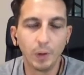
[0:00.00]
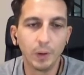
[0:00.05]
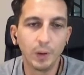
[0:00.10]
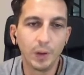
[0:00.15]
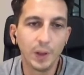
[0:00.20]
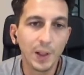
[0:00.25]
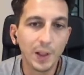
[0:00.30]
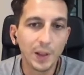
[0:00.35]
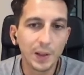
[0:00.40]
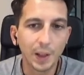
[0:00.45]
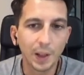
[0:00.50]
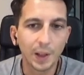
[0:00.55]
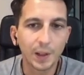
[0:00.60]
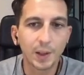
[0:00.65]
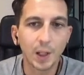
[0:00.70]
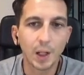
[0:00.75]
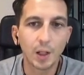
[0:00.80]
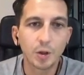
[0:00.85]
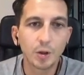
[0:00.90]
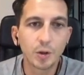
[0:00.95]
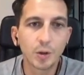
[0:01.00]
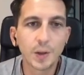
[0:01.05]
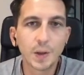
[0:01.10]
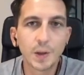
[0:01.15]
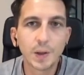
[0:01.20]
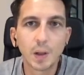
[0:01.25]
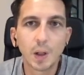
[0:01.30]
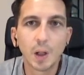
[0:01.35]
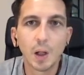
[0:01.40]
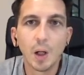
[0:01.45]
these
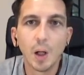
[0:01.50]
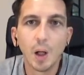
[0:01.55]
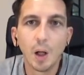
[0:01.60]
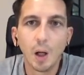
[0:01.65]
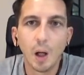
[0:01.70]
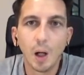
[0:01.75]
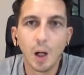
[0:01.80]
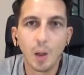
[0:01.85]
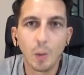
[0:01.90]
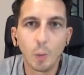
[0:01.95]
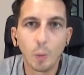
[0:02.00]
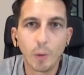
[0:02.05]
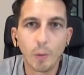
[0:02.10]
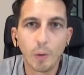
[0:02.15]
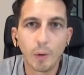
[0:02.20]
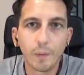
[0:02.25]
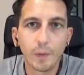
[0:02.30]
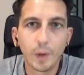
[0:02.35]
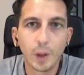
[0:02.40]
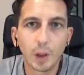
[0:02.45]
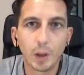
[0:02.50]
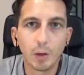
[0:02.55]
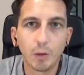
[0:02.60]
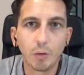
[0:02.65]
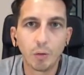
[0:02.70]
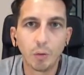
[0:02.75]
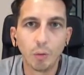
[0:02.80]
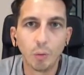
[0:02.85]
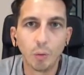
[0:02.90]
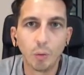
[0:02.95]
extensions, and we were thinking
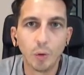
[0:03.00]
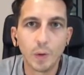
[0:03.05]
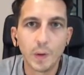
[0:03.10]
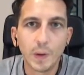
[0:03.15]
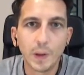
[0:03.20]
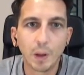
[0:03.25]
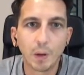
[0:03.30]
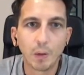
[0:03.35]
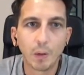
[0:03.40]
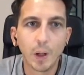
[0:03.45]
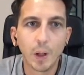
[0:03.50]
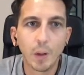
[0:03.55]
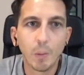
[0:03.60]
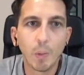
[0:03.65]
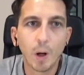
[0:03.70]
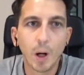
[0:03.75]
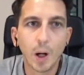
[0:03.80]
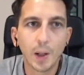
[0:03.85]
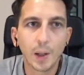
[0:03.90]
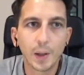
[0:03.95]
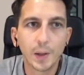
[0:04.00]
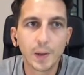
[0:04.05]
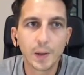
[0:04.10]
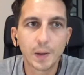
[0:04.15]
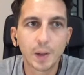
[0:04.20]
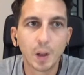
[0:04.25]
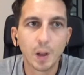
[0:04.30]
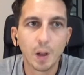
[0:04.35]
to using Railbytes,